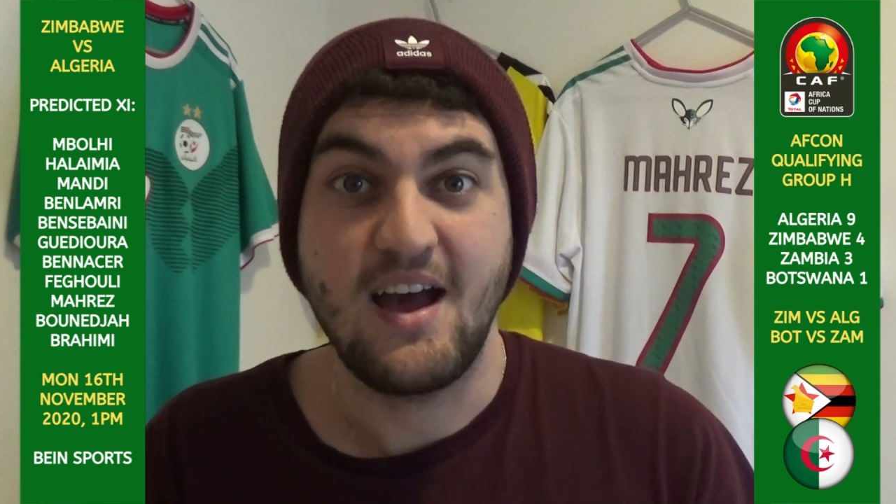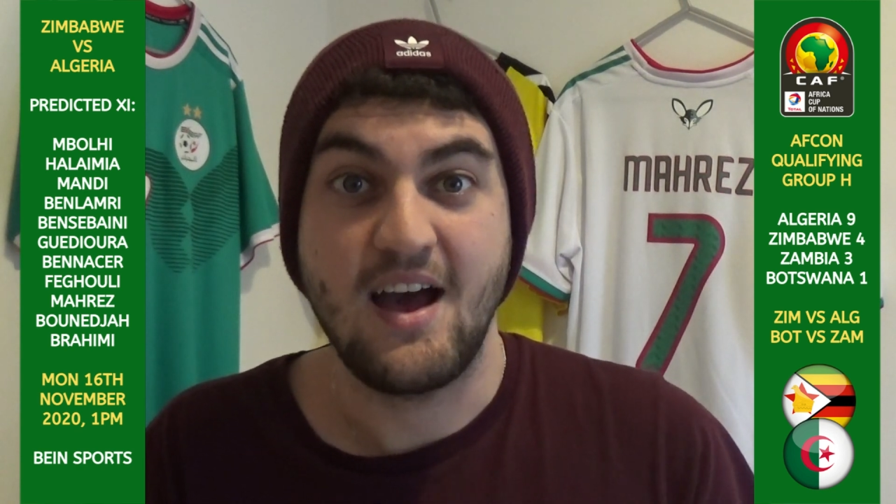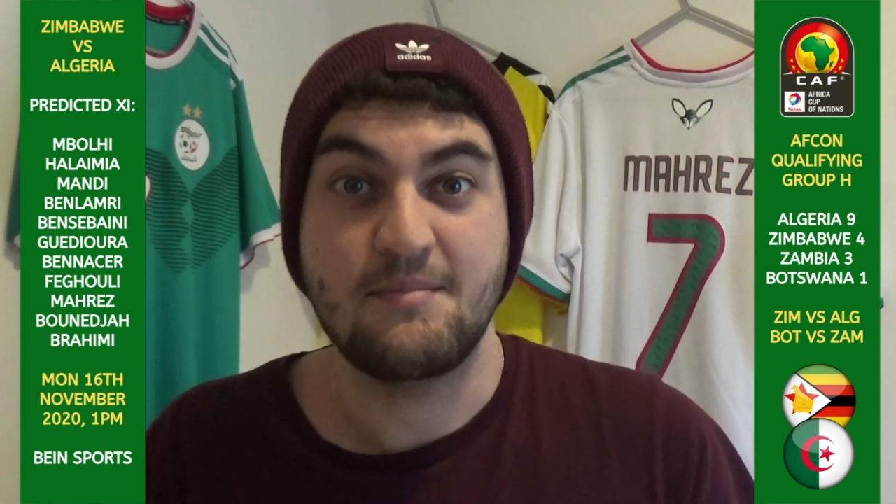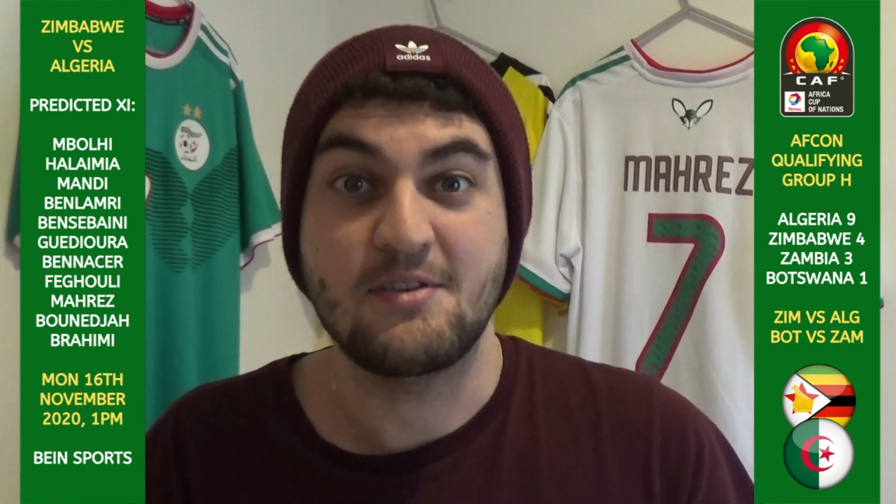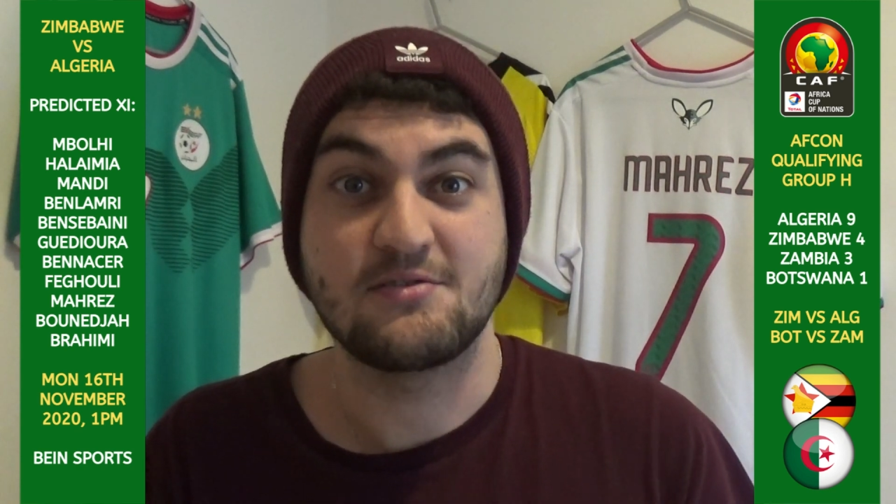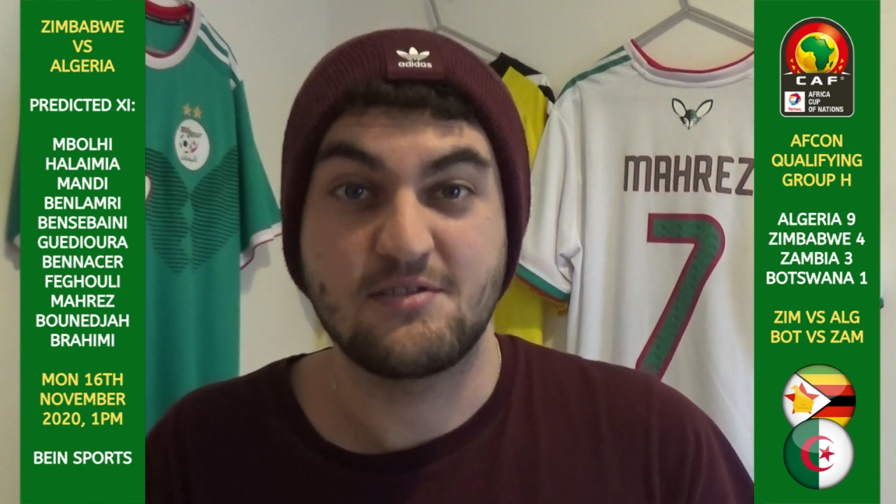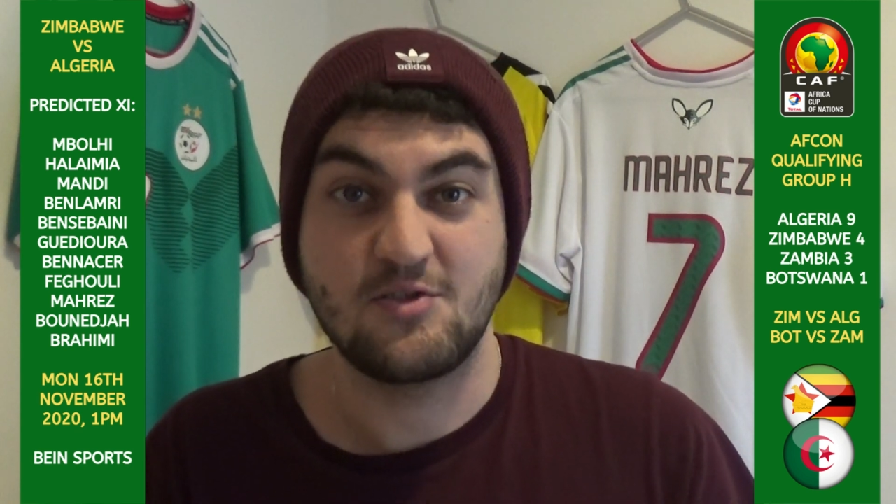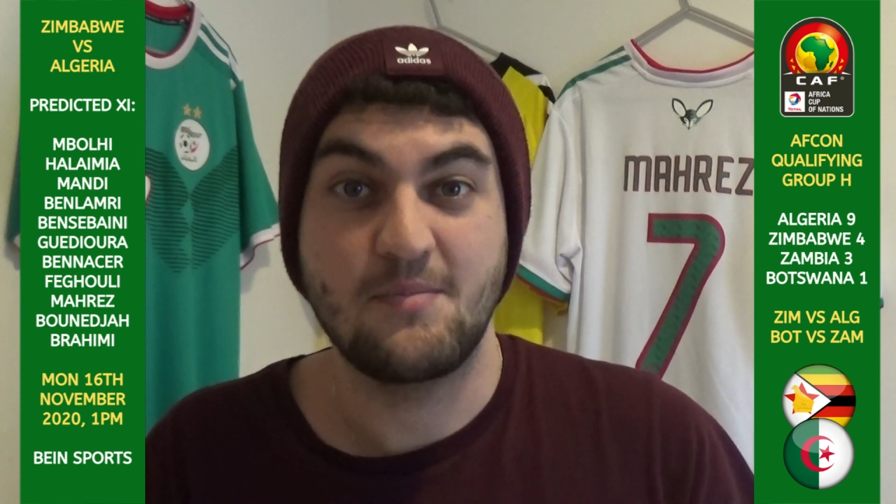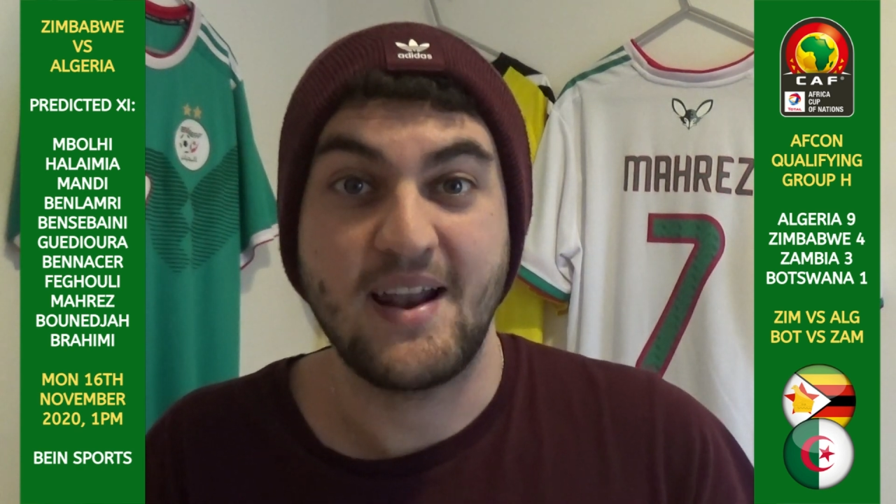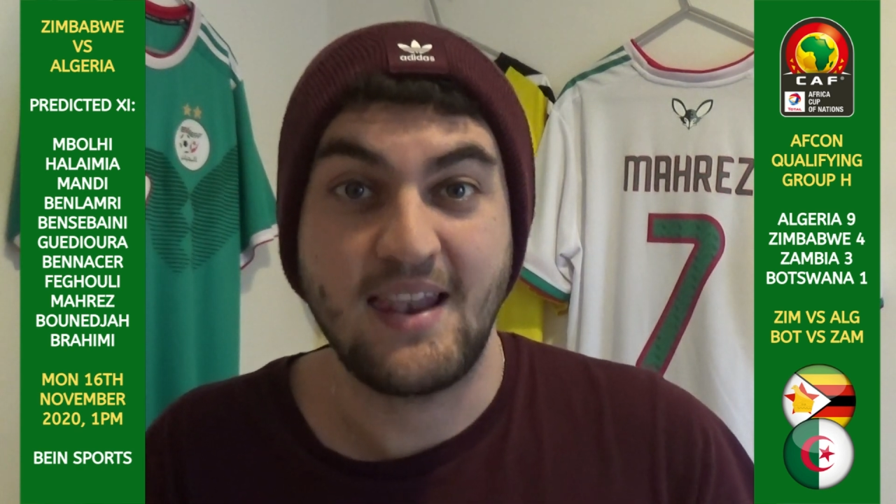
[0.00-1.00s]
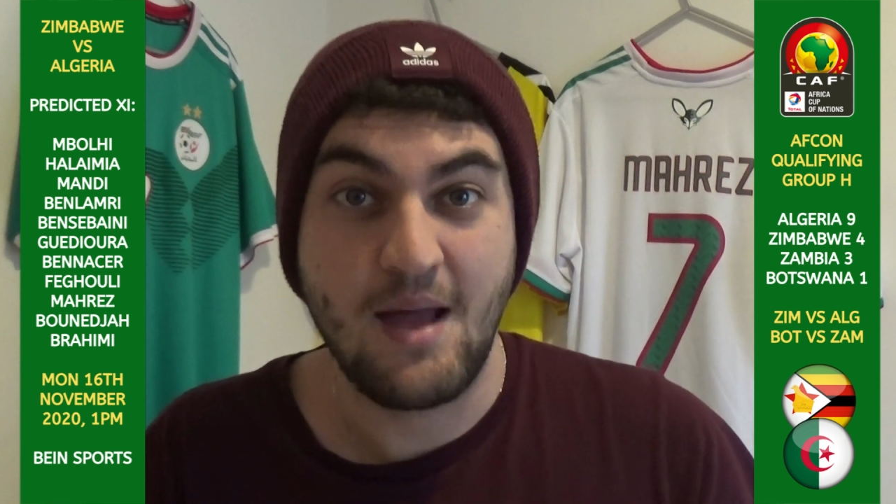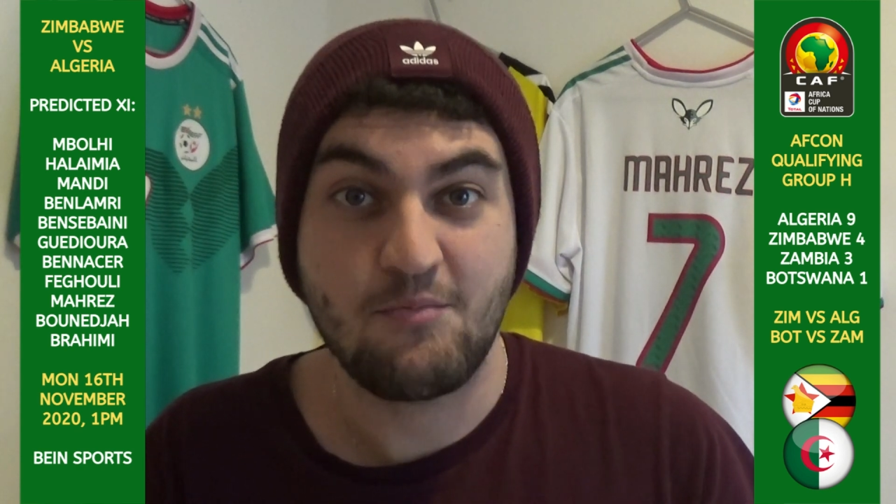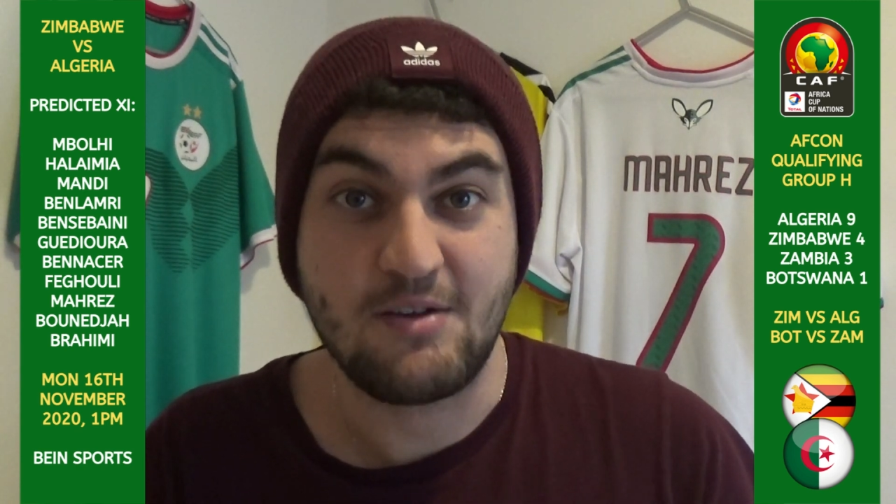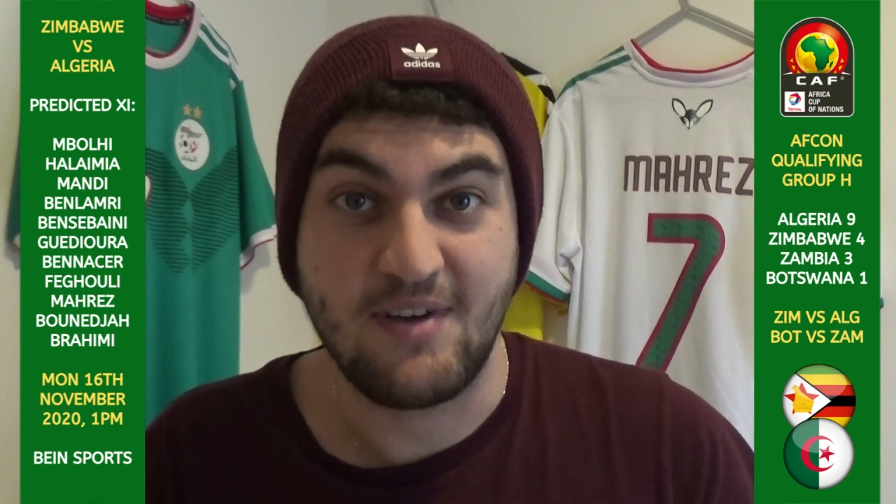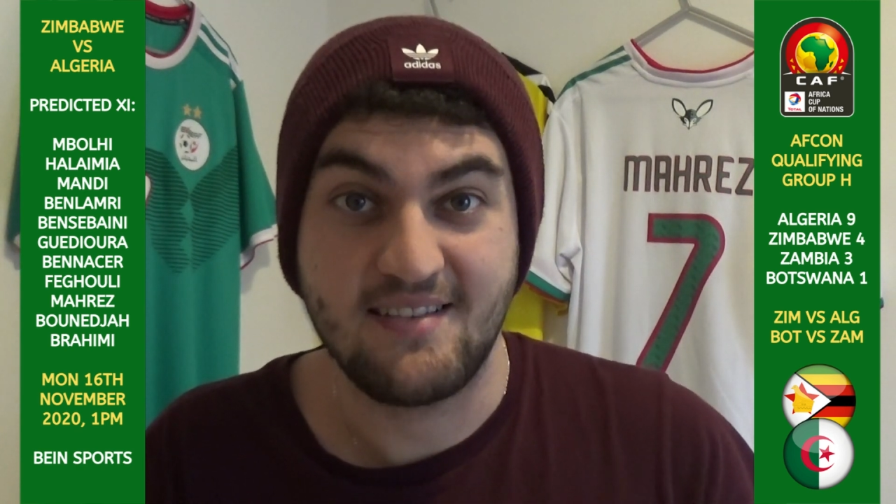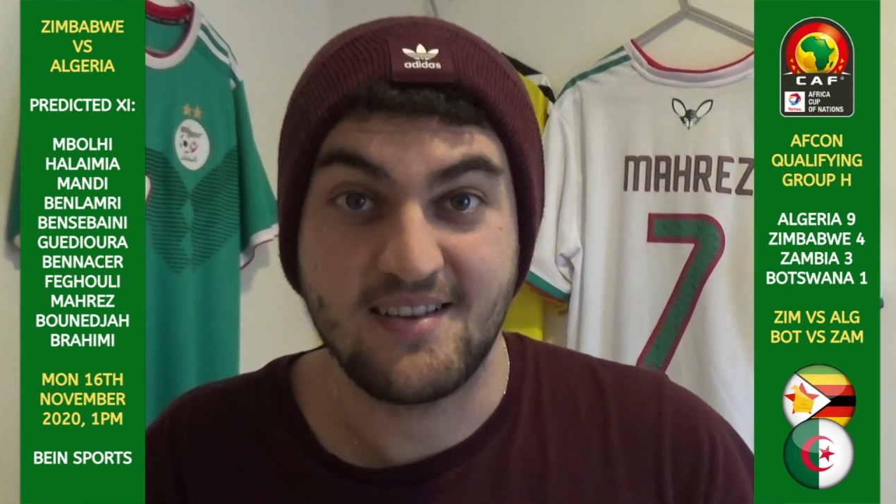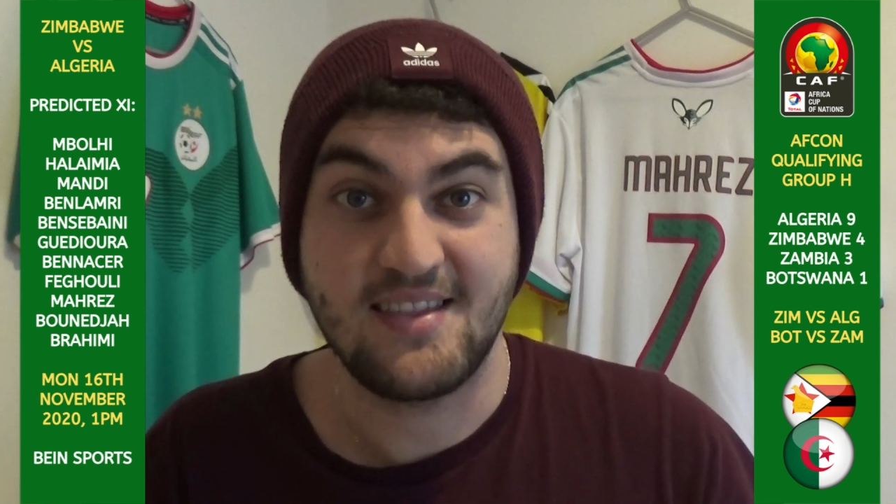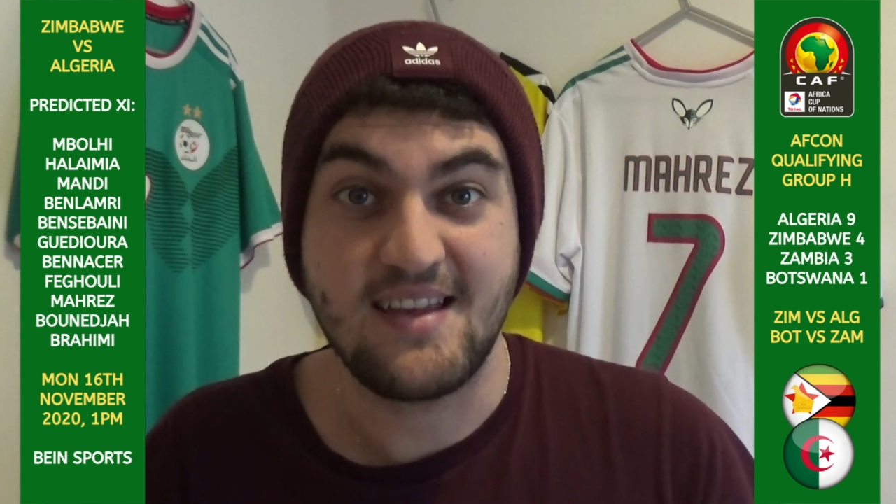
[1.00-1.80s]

You also saw Ben Lamri rested.